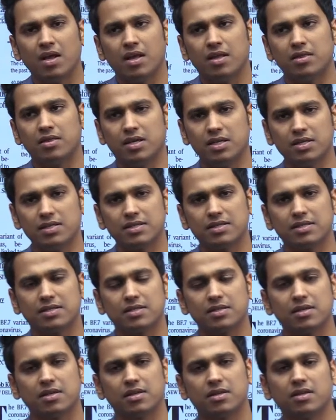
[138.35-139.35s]

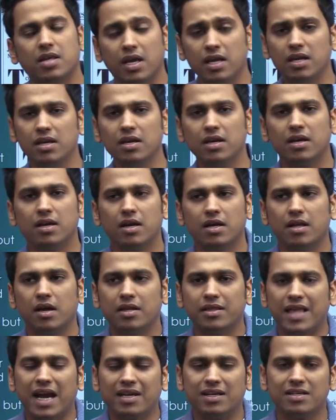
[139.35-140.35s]
this thing
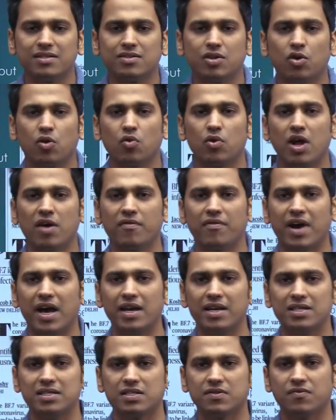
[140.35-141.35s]
that is
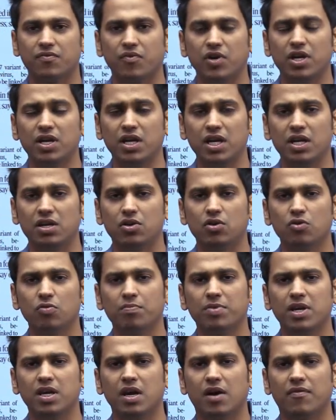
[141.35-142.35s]
coronavirus, we need to
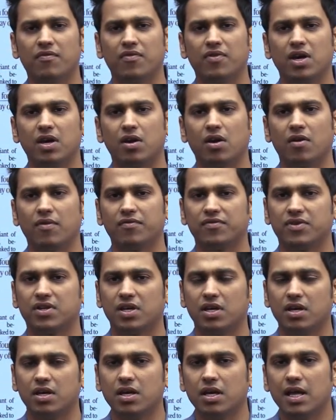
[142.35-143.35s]
be aware of
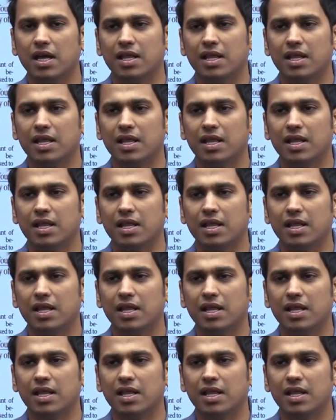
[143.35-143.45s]
the,